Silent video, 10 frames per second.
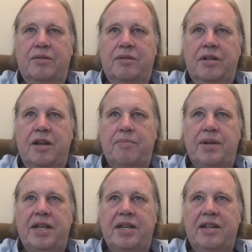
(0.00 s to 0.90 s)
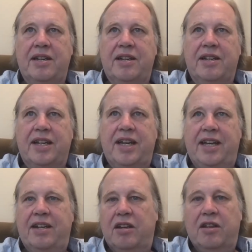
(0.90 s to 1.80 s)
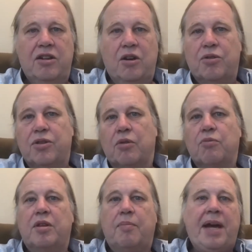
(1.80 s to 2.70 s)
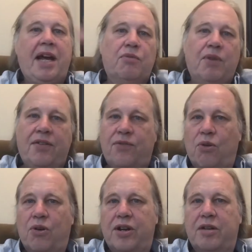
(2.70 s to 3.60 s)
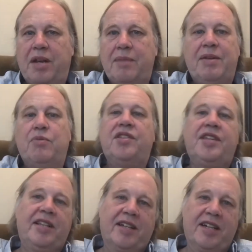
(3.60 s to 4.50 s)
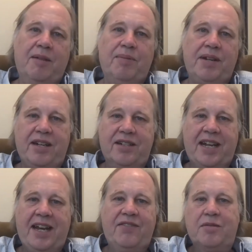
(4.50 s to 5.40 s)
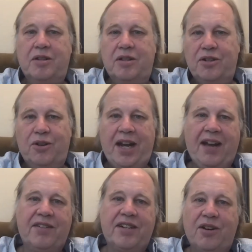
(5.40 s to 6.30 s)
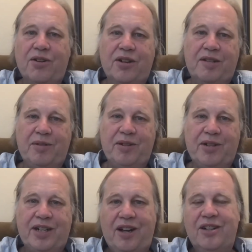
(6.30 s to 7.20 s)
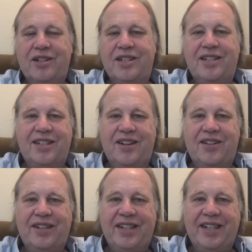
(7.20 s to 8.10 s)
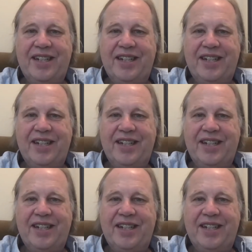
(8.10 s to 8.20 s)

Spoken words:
company, and the pathway forward may be within the company. You don't have to go to a community college necessarily.